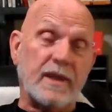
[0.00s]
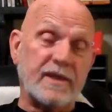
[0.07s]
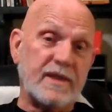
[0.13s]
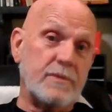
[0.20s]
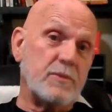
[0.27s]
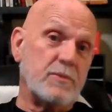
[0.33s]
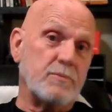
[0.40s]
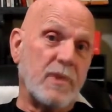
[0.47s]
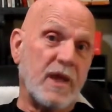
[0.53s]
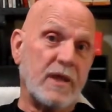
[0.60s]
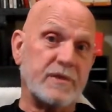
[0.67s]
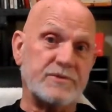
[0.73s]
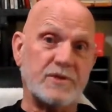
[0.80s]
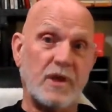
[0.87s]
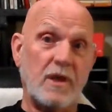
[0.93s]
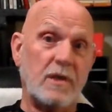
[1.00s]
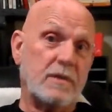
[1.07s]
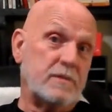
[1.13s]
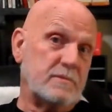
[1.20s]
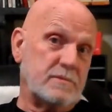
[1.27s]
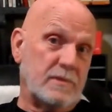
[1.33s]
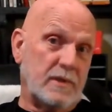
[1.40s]
Now keep in mind,
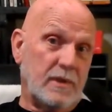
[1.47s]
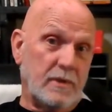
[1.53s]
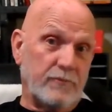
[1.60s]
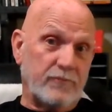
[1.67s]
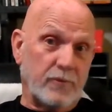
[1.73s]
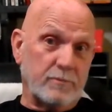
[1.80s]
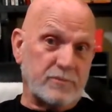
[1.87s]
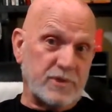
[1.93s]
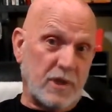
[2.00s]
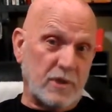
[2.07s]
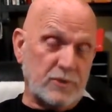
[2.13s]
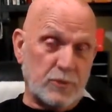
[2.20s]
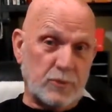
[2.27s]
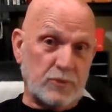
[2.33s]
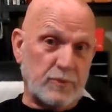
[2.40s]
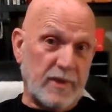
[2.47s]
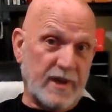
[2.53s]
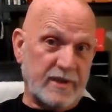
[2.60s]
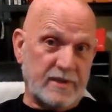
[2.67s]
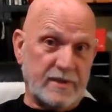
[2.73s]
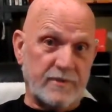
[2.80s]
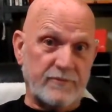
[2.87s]
John, from John's
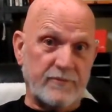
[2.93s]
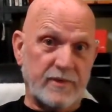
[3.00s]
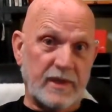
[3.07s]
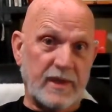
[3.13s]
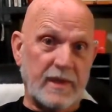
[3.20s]
perspective,